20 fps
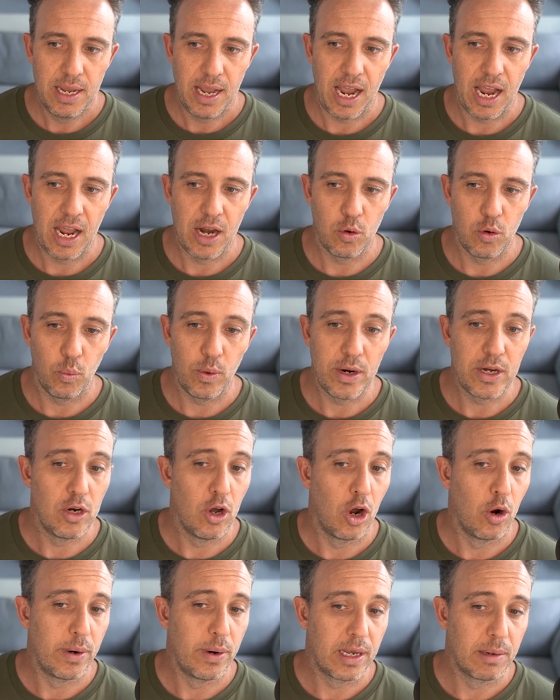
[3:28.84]
and we
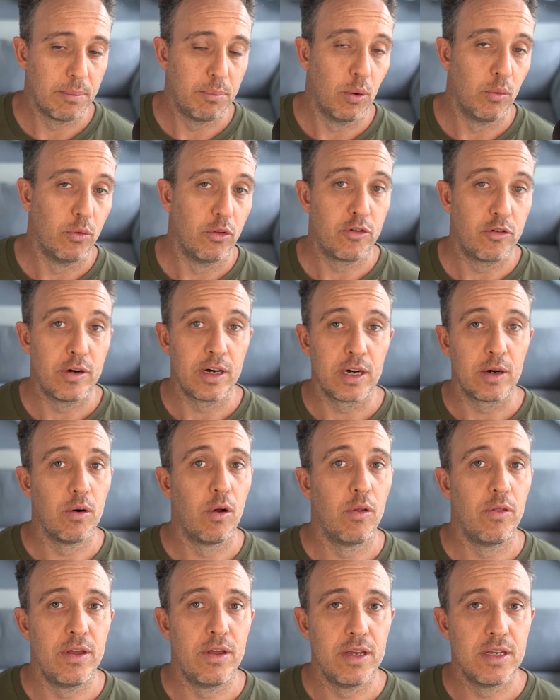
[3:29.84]
know we can pull the trigger
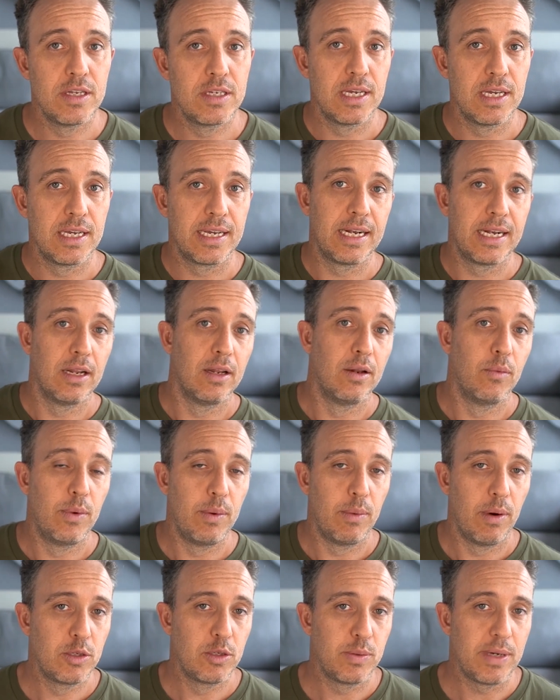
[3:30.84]
on this and
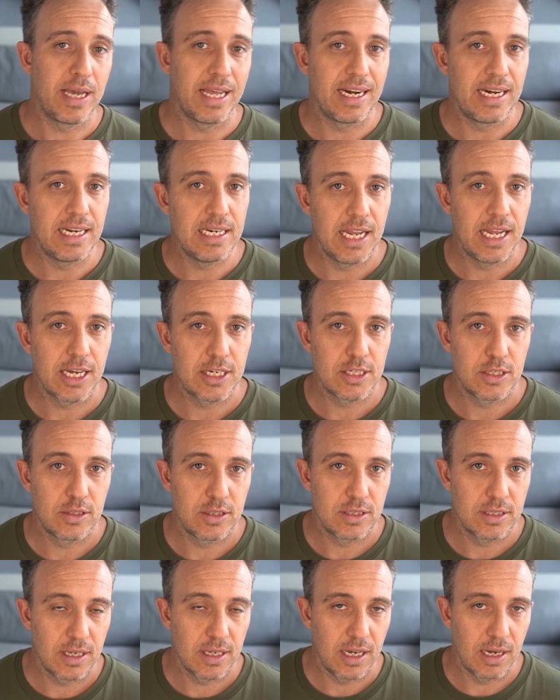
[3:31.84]
once we get it
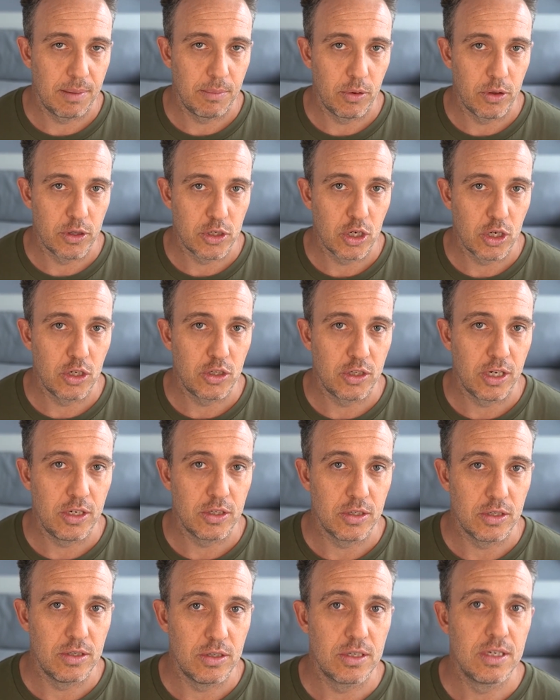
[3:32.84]
indexed on the search
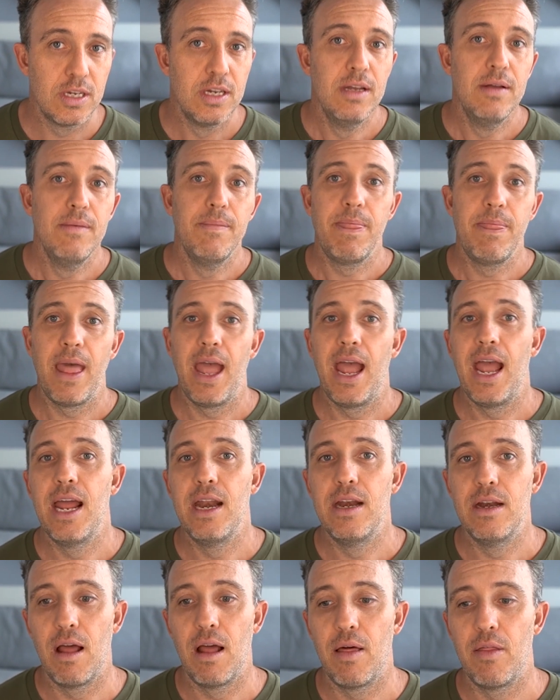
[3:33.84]
engines.
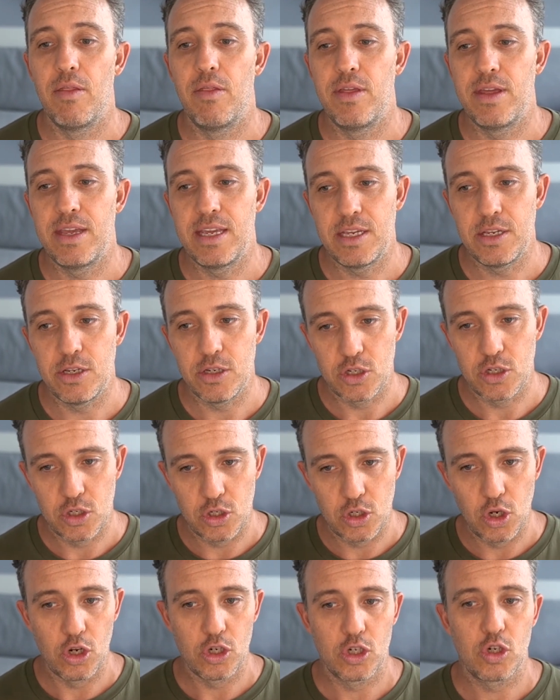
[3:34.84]
And the
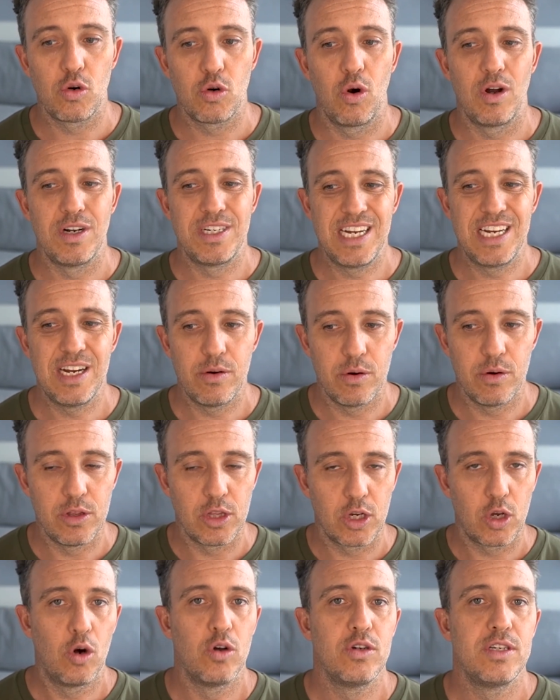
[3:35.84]
search criteria and
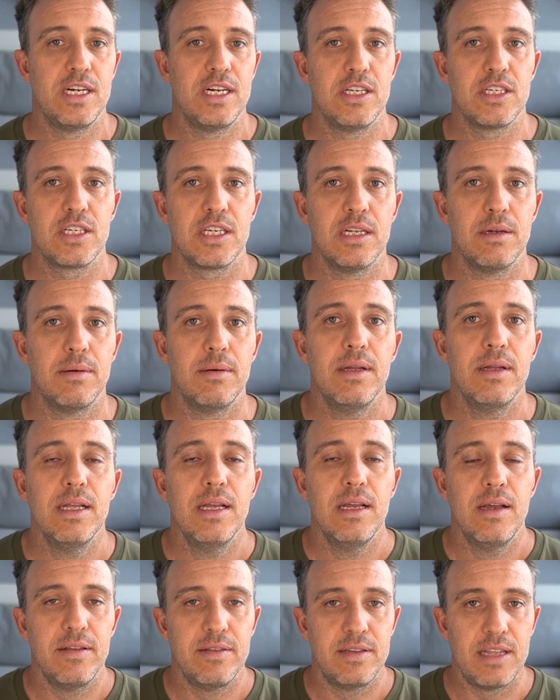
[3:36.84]
the content is going to
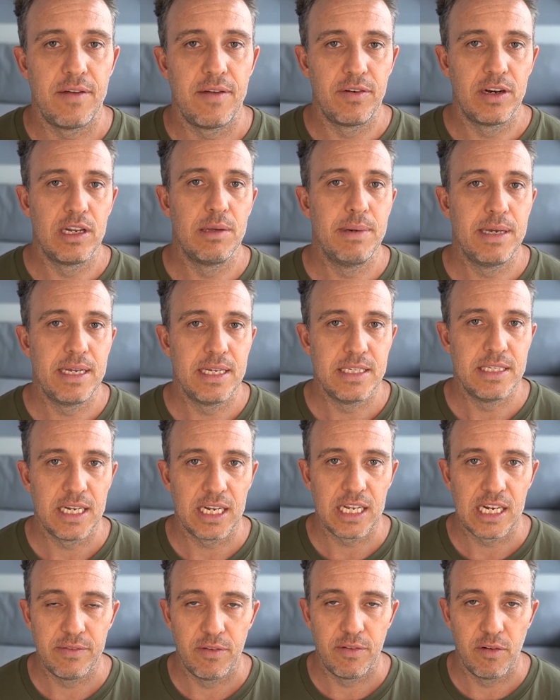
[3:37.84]
definitely be
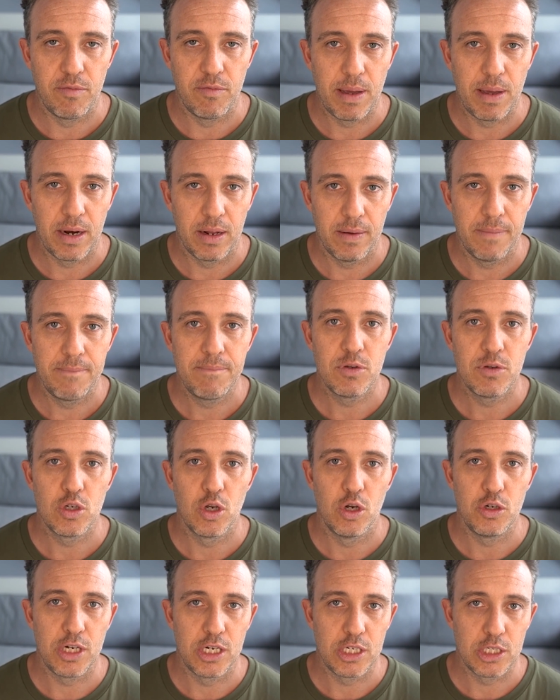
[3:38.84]
indicative of better
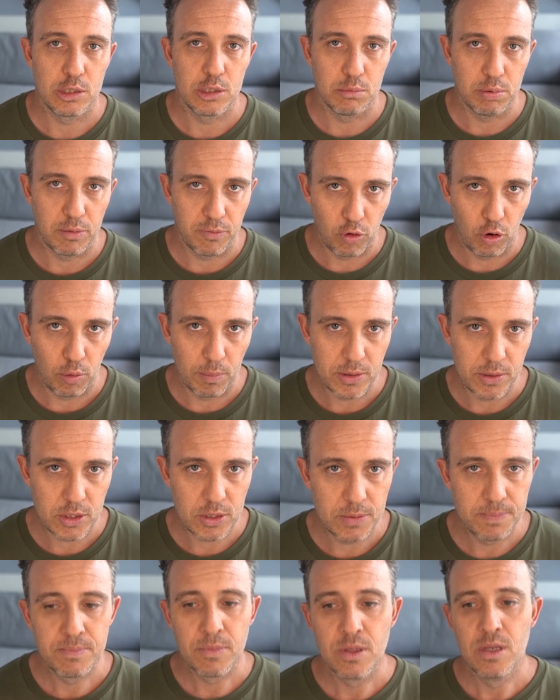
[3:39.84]
search engine
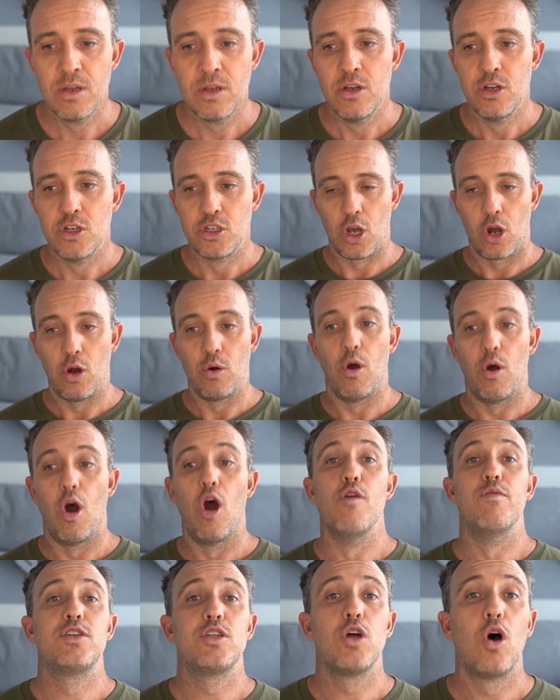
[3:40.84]
performance. So
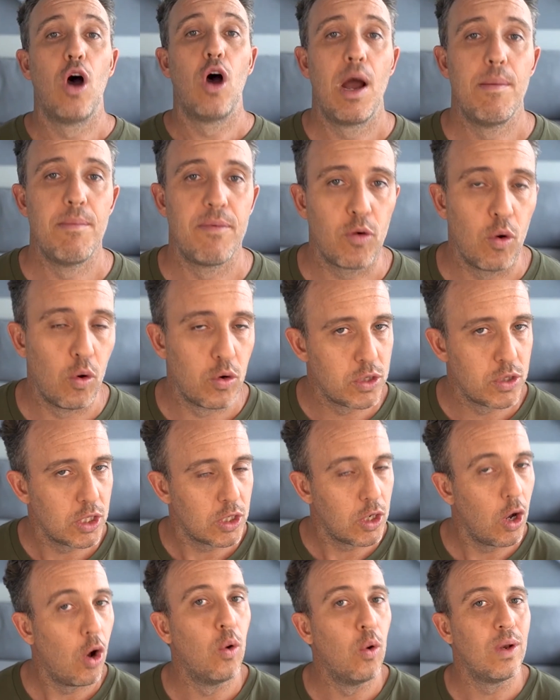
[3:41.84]
over time, of course, the
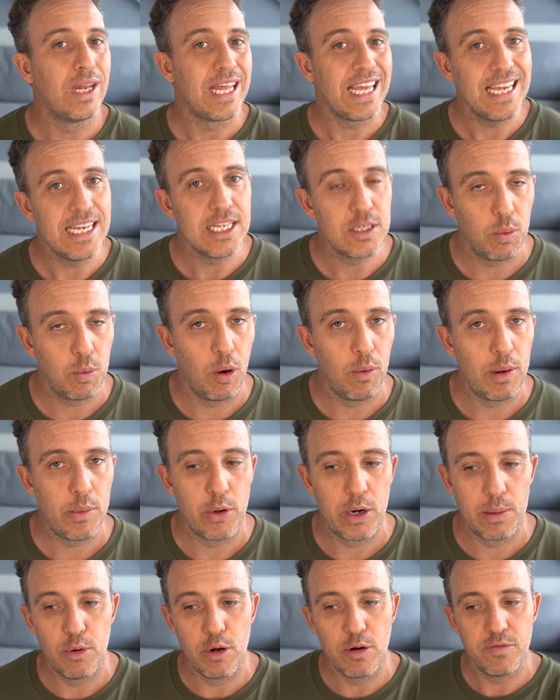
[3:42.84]
goal is, we
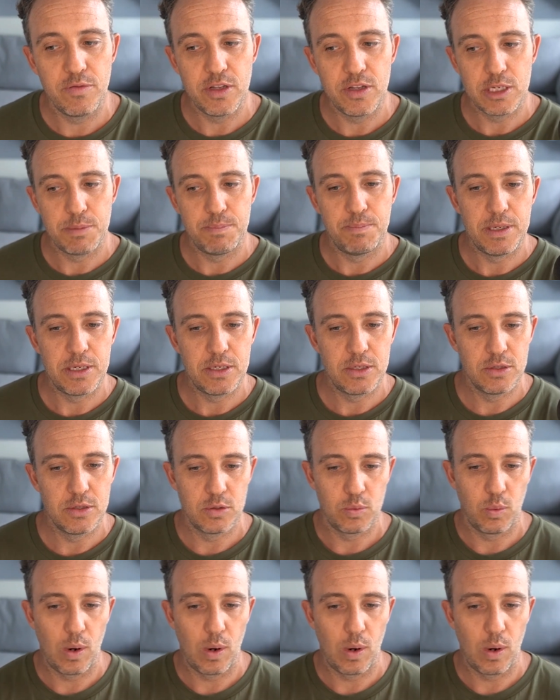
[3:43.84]
want to move this business